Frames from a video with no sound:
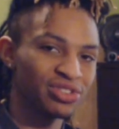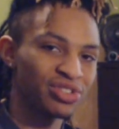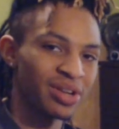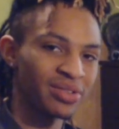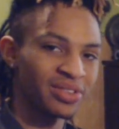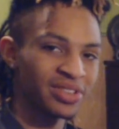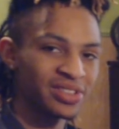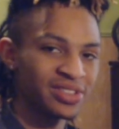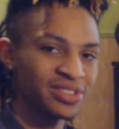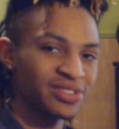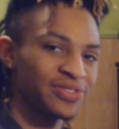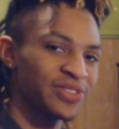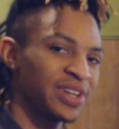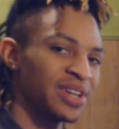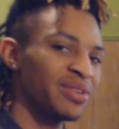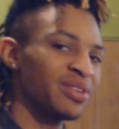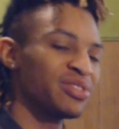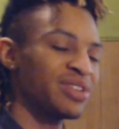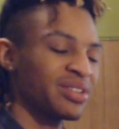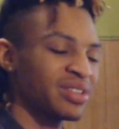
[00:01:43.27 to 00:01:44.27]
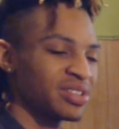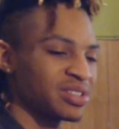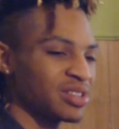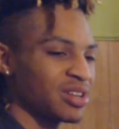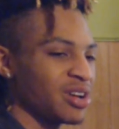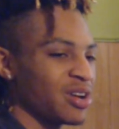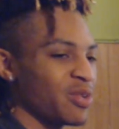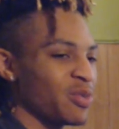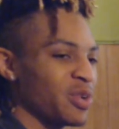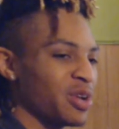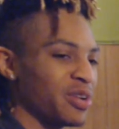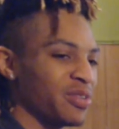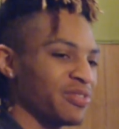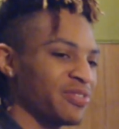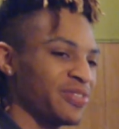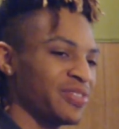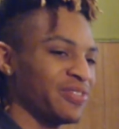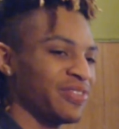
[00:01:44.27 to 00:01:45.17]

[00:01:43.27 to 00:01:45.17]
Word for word: drop for him to drop the song with him.